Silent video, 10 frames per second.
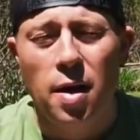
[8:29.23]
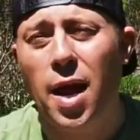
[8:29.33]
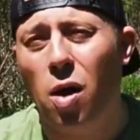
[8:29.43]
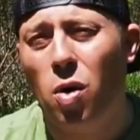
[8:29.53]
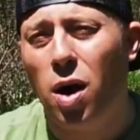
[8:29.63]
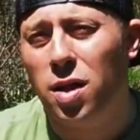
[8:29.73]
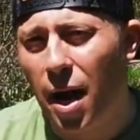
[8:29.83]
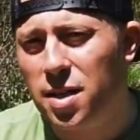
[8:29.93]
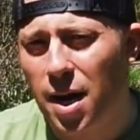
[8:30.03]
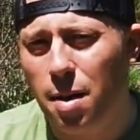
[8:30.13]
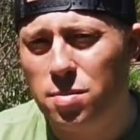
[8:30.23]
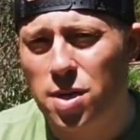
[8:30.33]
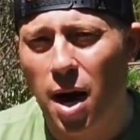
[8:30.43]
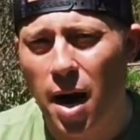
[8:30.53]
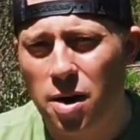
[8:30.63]
Now, a lot of times
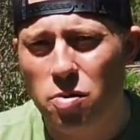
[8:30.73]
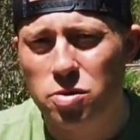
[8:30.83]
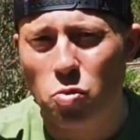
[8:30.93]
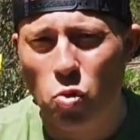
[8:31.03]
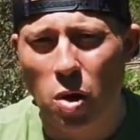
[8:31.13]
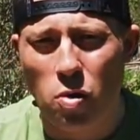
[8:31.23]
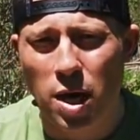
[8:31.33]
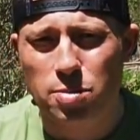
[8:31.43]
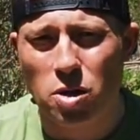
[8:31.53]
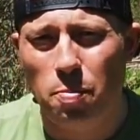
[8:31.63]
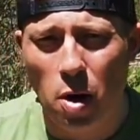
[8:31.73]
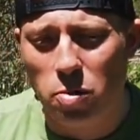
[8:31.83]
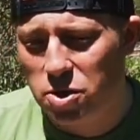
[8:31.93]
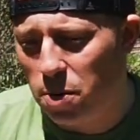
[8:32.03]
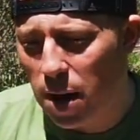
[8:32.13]
I use wet wipes
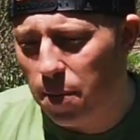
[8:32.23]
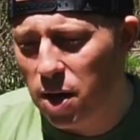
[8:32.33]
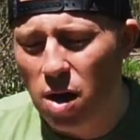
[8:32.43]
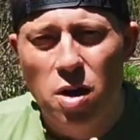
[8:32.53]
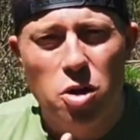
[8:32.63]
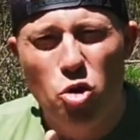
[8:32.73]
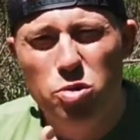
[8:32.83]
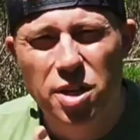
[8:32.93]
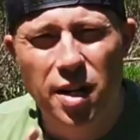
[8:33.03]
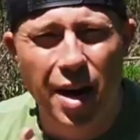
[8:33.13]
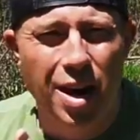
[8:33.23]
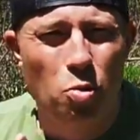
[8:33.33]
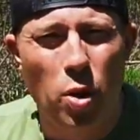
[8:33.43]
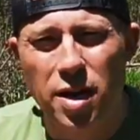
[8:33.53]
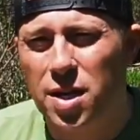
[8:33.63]
opposed to maybe using a
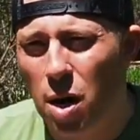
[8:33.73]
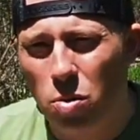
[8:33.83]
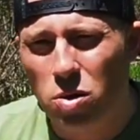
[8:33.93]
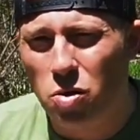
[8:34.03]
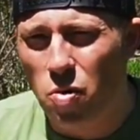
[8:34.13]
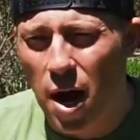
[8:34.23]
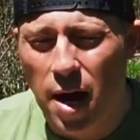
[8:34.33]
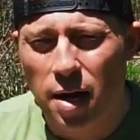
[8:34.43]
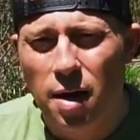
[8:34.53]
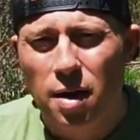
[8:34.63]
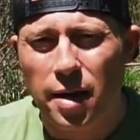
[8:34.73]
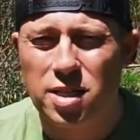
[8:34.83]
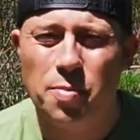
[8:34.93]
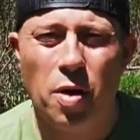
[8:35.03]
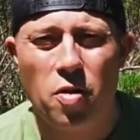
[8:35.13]
wet towel or rag like
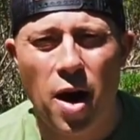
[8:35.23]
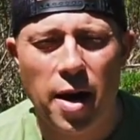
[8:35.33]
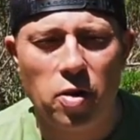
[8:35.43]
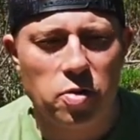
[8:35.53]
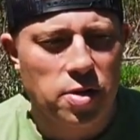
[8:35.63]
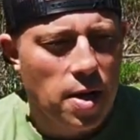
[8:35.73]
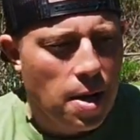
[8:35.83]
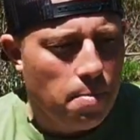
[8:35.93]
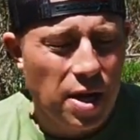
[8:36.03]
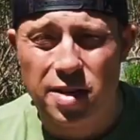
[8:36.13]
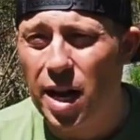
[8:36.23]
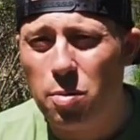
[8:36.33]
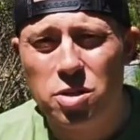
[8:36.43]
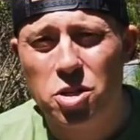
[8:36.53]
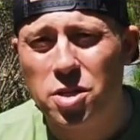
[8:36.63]
some other hikers, because I
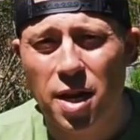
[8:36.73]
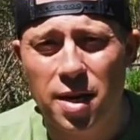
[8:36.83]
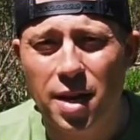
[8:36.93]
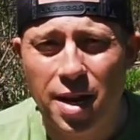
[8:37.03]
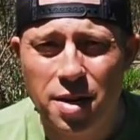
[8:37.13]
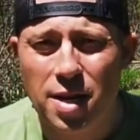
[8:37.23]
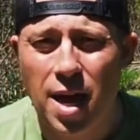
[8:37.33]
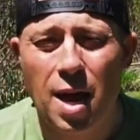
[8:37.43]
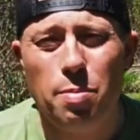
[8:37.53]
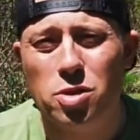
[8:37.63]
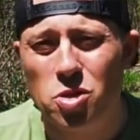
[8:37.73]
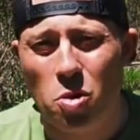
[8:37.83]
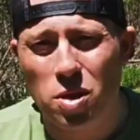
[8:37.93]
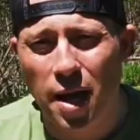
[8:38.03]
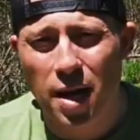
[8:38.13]
was just getting into camp
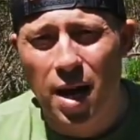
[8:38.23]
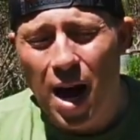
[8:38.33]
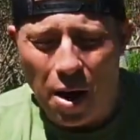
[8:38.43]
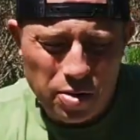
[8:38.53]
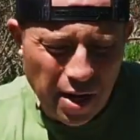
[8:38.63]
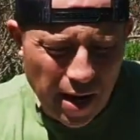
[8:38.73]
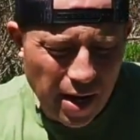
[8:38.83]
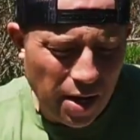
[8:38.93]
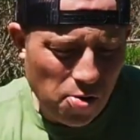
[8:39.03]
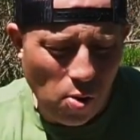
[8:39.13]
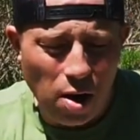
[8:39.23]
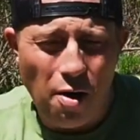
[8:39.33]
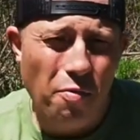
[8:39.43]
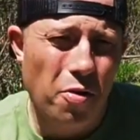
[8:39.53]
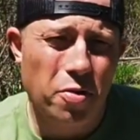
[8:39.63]
so late. I was hiking
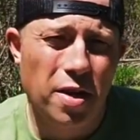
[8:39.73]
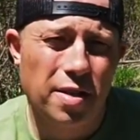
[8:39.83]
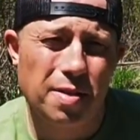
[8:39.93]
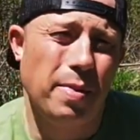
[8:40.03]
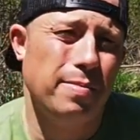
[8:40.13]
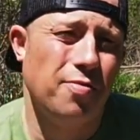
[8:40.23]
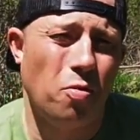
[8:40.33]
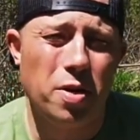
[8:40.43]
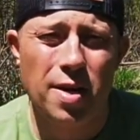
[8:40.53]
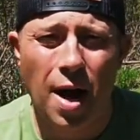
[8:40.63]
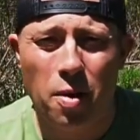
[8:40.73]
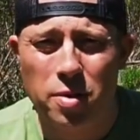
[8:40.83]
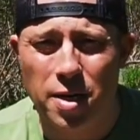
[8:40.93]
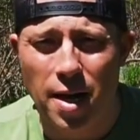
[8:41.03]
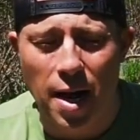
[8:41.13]
12, 13, sometimes 14
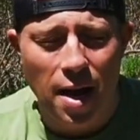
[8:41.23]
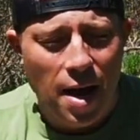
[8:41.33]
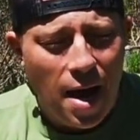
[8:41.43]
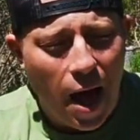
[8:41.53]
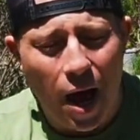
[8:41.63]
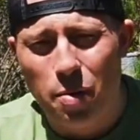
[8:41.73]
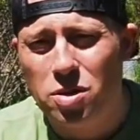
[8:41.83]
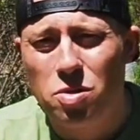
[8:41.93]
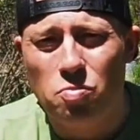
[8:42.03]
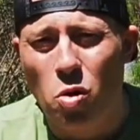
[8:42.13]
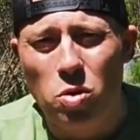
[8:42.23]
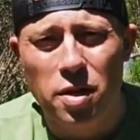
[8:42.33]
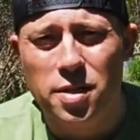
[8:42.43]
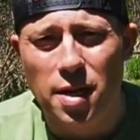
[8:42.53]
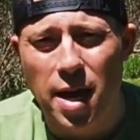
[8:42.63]
hours a day, and I would roll
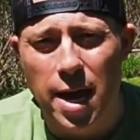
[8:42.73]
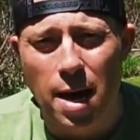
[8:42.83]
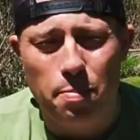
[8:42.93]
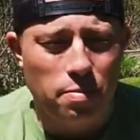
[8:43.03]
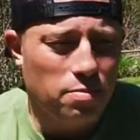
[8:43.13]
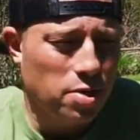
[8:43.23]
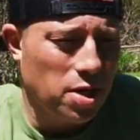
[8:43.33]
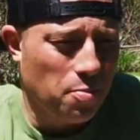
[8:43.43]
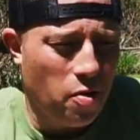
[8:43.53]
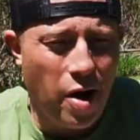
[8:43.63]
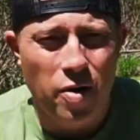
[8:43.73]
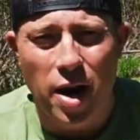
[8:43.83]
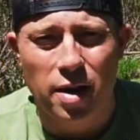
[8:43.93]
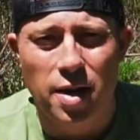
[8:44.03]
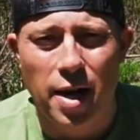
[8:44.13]
into camp somewhere around
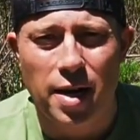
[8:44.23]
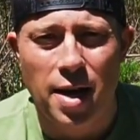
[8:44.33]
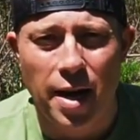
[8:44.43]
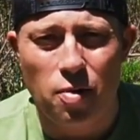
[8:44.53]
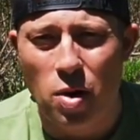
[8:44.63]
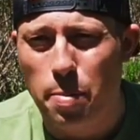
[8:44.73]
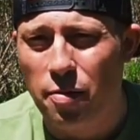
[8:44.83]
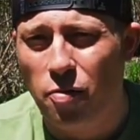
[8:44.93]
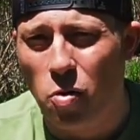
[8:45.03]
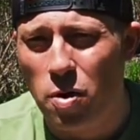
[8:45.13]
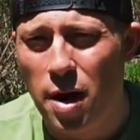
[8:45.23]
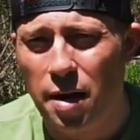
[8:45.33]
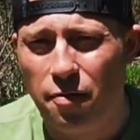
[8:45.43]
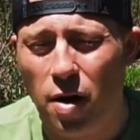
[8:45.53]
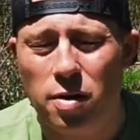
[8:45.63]
8 o'clock at night, right before
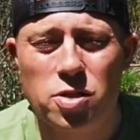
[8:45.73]
nightfall.